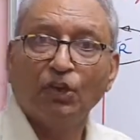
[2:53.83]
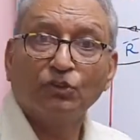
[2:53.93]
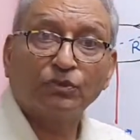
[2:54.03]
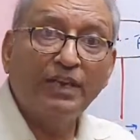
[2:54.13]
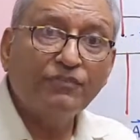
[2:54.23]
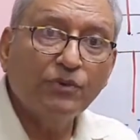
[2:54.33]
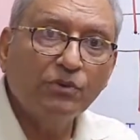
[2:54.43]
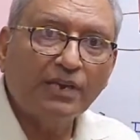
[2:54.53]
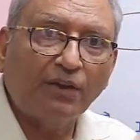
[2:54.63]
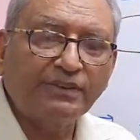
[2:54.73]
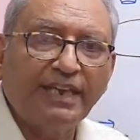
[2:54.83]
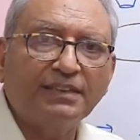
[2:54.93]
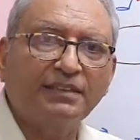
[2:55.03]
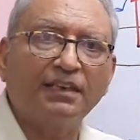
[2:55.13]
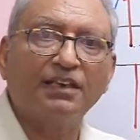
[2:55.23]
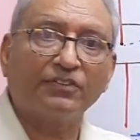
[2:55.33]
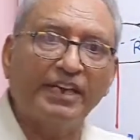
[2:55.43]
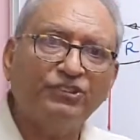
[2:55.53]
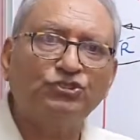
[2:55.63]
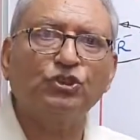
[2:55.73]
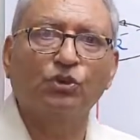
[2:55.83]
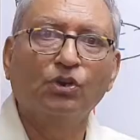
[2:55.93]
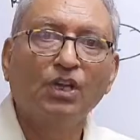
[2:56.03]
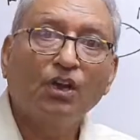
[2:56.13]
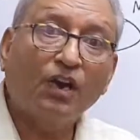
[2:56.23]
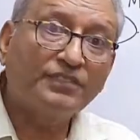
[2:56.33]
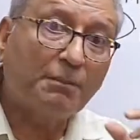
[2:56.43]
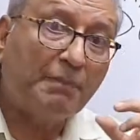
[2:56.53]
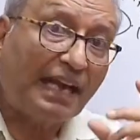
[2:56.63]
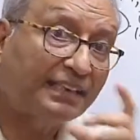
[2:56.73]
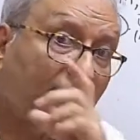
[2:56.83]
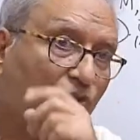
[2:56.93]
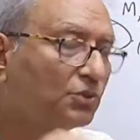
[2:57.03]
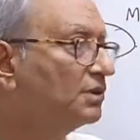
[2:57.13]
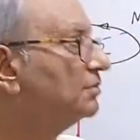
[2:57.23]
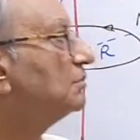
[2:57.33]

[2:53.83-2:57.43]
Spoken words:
So if you now take the ratio of the magnitude